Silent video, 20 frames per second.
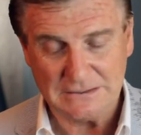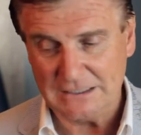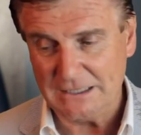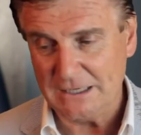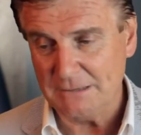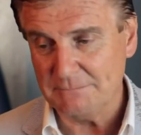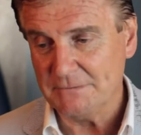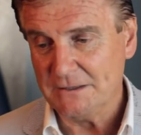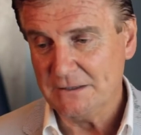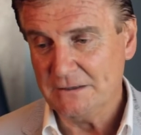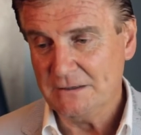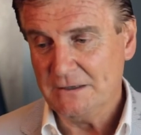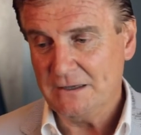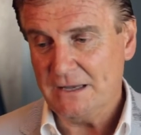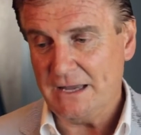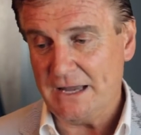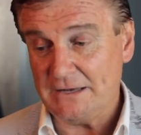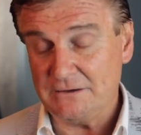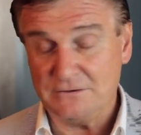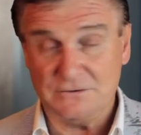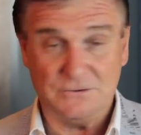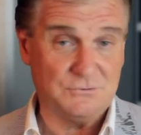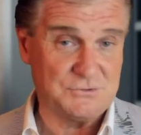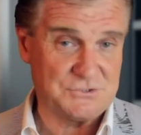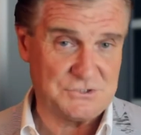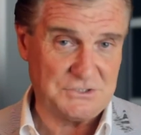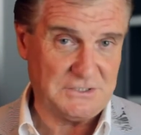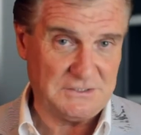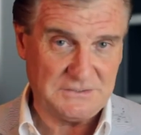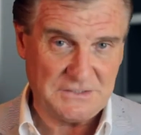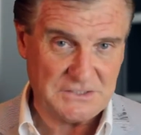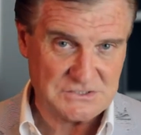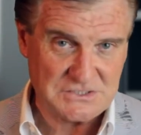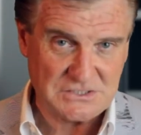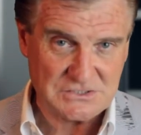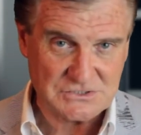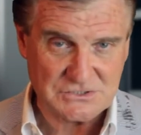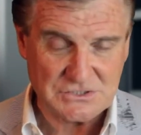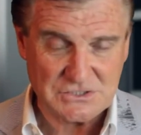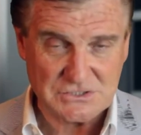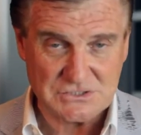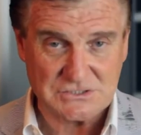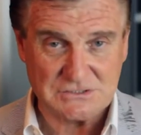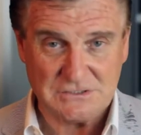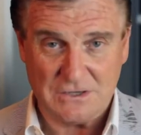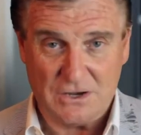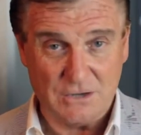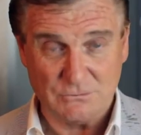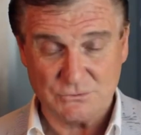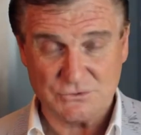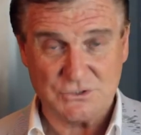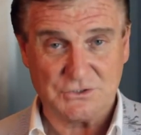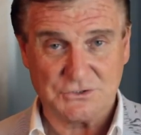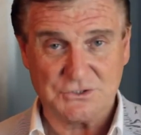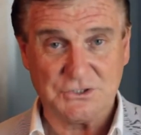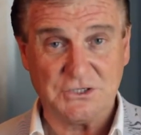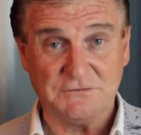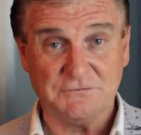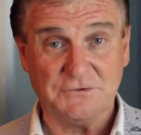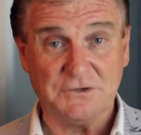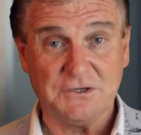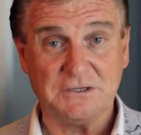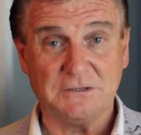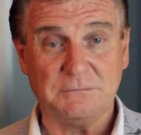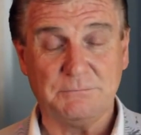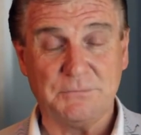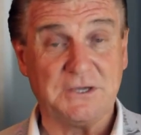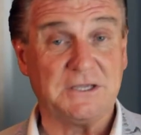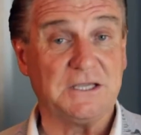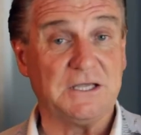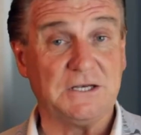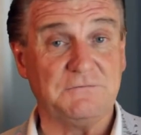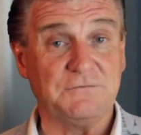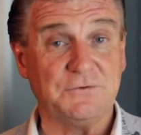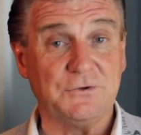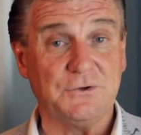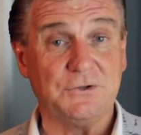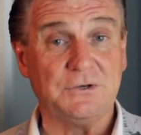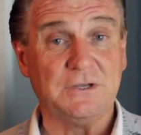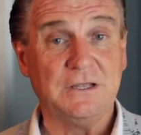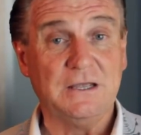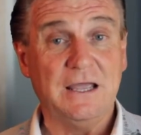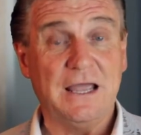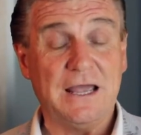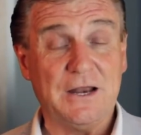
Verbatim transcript: Um, and you'll see in this instance, I was on TV being interviewed,